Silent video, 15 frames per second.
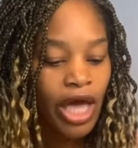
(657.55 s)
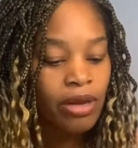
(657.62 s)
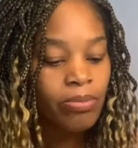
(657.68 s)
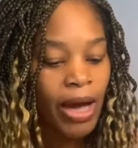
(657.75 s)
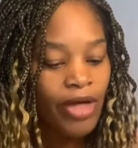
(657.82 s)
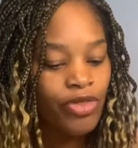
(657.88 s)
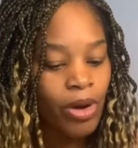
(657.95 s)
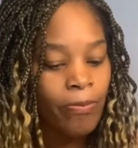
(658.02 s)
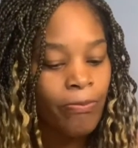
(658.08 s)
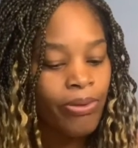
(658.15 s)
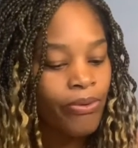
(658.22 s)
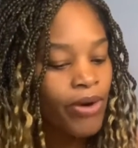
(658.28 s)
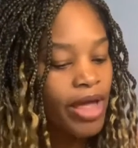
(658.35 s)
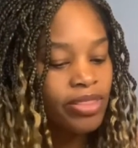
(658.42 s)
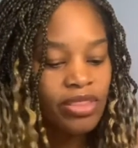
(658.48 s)
and by the
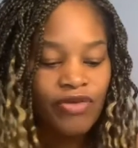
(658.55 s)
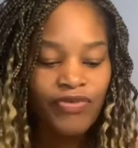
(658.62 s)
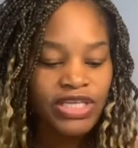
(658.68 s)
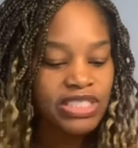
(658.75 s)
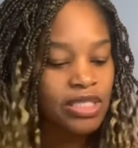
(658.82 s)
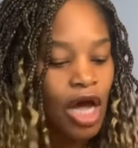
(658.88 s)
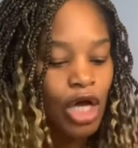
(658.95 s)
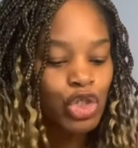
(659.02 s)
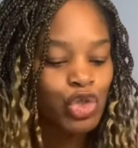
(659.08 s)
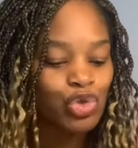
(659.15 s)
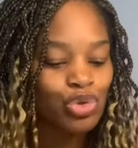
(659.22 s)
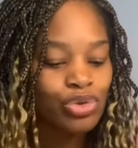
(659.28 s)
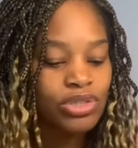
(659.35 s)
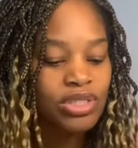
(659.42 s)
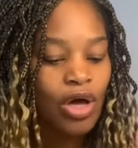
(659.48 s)
breath of his
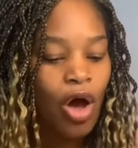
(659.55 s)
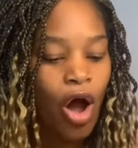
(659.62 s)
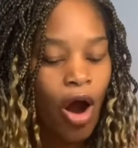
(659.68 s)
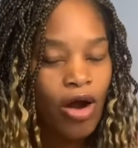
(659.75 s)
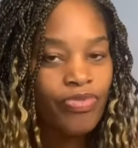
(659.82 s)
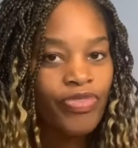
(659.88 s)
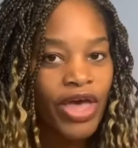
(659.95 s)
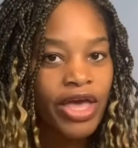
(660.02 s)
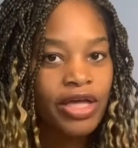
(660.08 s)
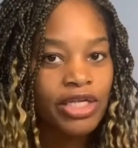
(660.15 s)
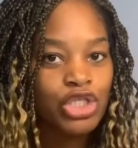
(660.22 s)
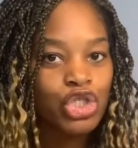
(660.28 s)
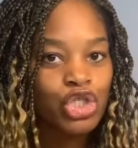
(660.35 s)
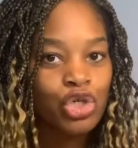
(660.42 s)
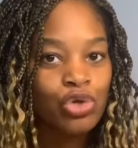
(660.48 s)
nostrils are they
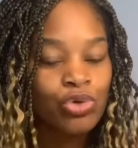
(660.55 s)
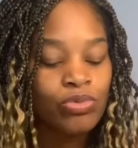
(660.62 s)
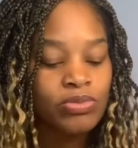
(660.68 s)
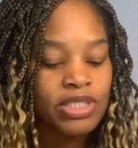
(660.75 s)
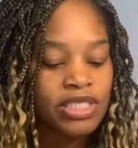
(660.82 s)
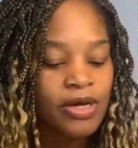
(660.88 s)
consumed.